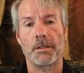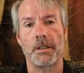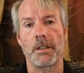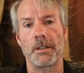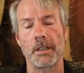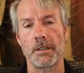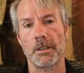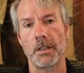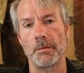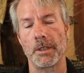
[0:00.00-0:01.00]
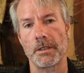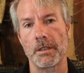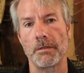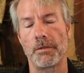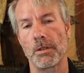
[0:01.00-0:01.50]
And I think it's coming to
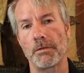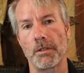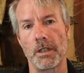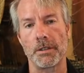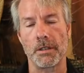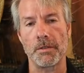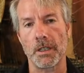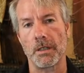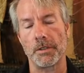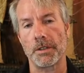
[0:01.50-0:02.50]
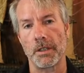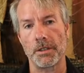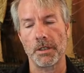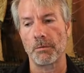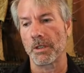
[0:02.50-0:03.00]
the forefront of the
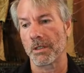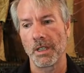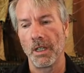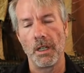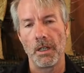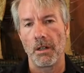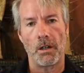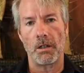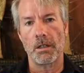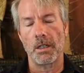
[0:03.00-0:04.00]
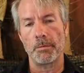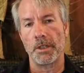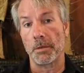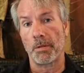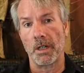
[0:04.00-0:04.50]
conversation with all
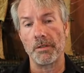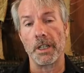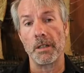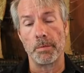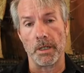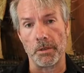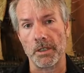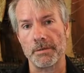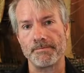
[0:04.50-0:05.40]
companies, private and public.